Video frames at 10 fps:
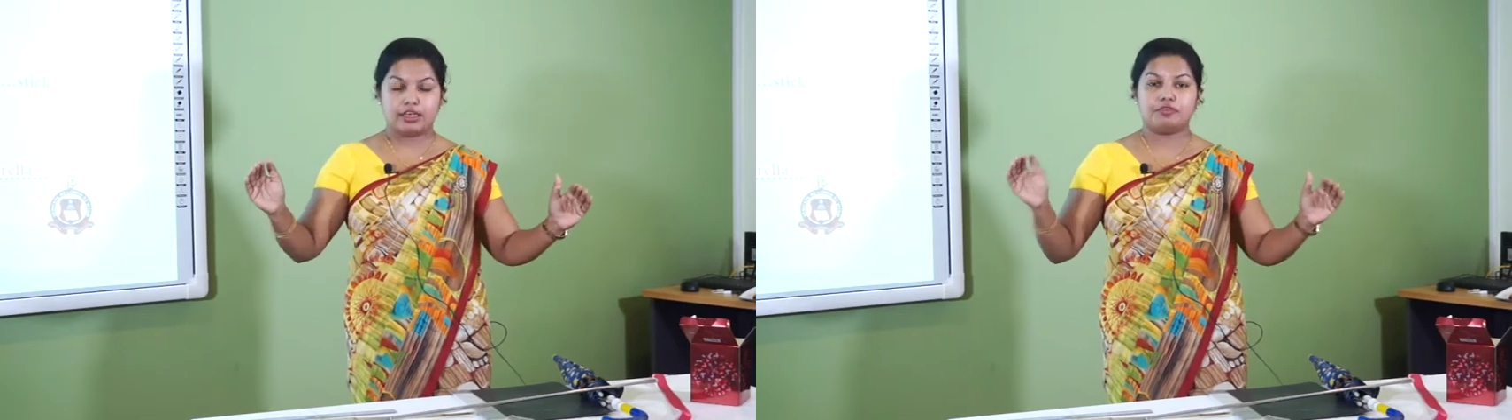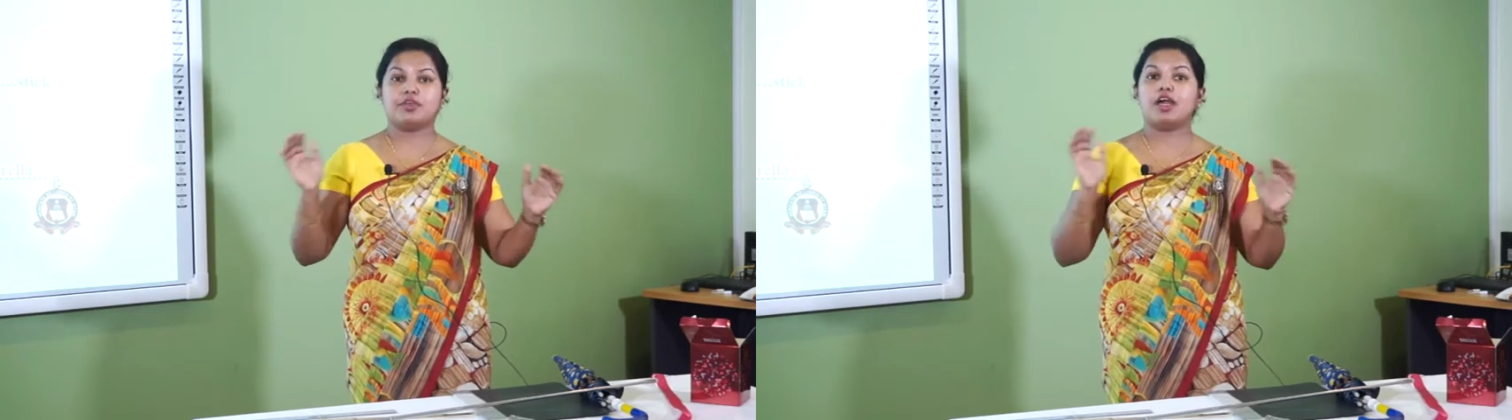
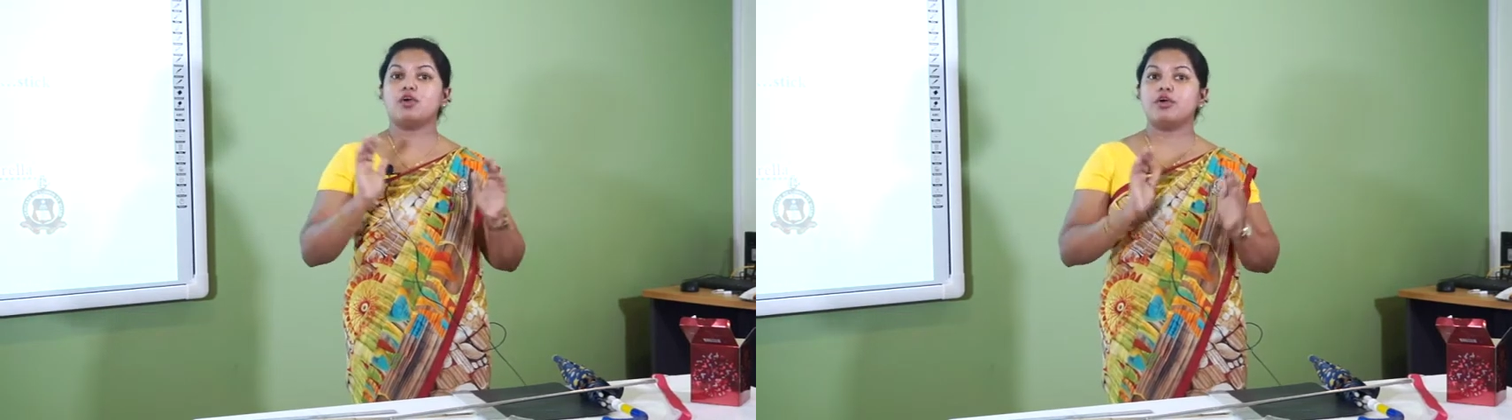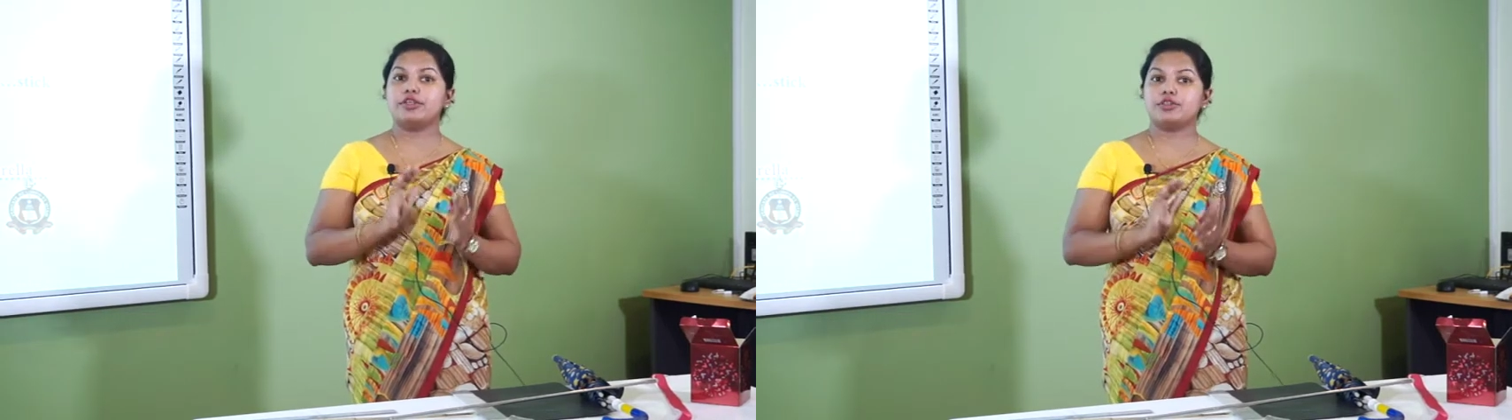If we are
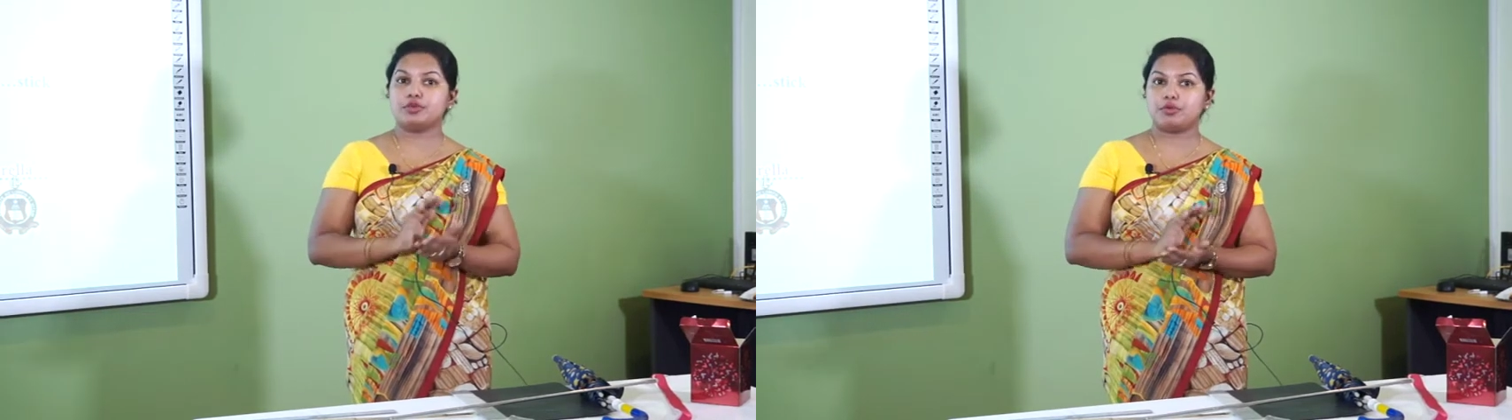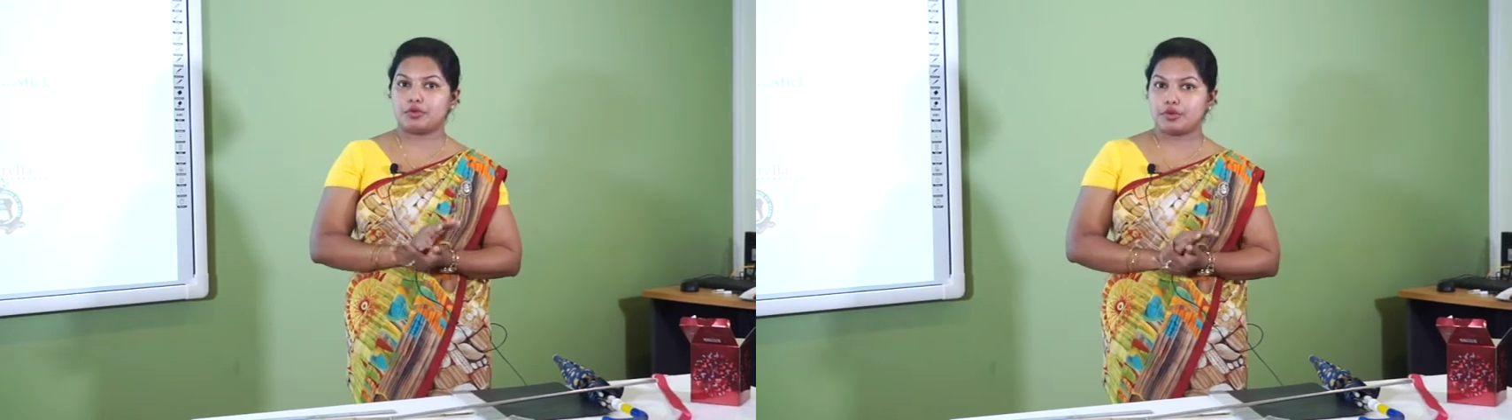going
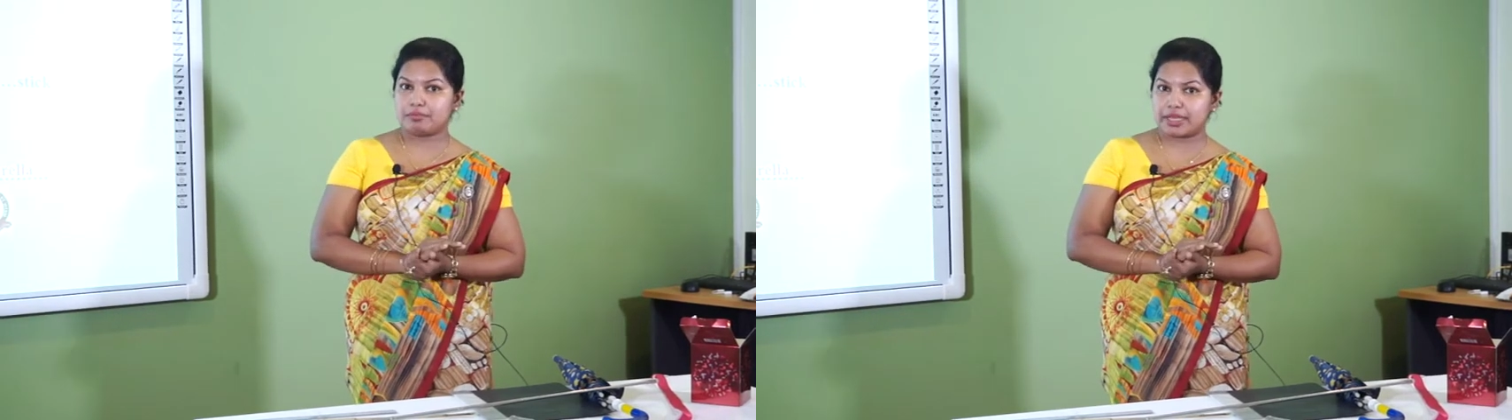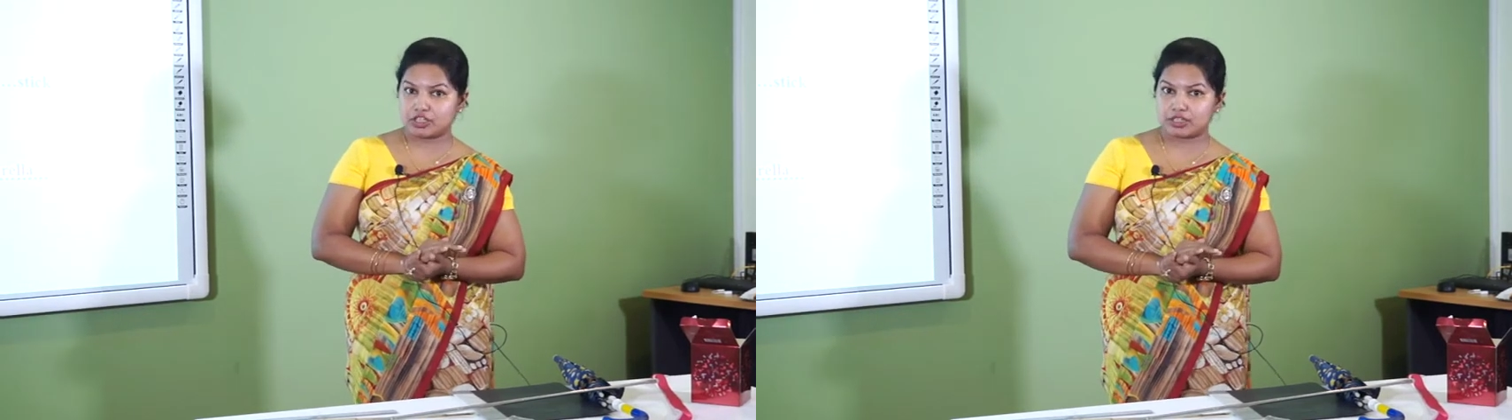to
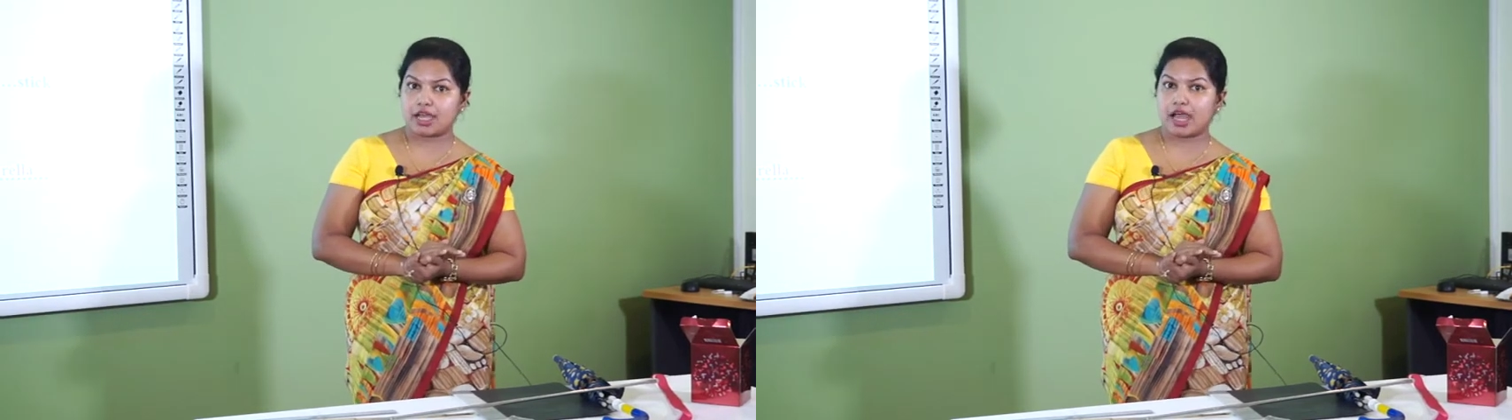measure the